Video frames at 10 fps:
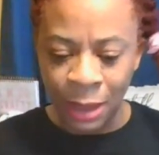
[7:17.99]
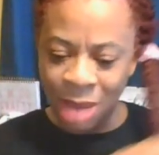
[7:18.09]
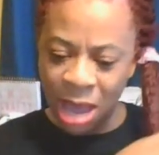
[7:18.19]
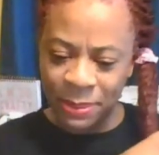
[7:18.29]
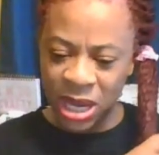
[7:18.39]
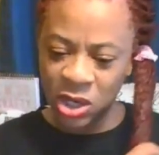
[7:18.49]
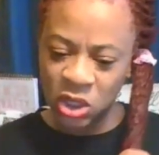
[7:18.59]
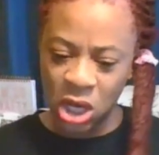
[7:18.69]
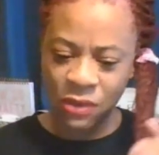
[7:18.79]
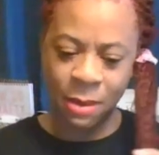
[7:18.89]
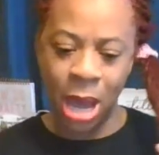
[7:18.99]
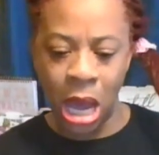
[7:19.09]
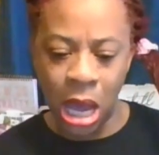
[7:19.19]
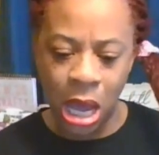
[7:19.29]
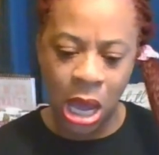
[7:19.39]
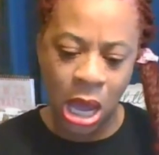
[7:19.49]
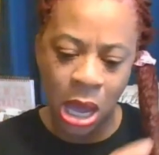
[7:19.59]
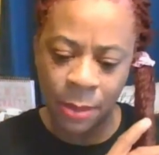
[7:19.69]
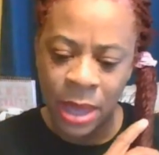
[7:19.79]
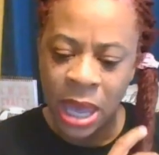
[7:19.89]
my parents are the
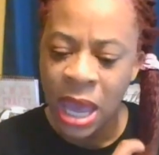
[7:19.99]
bomb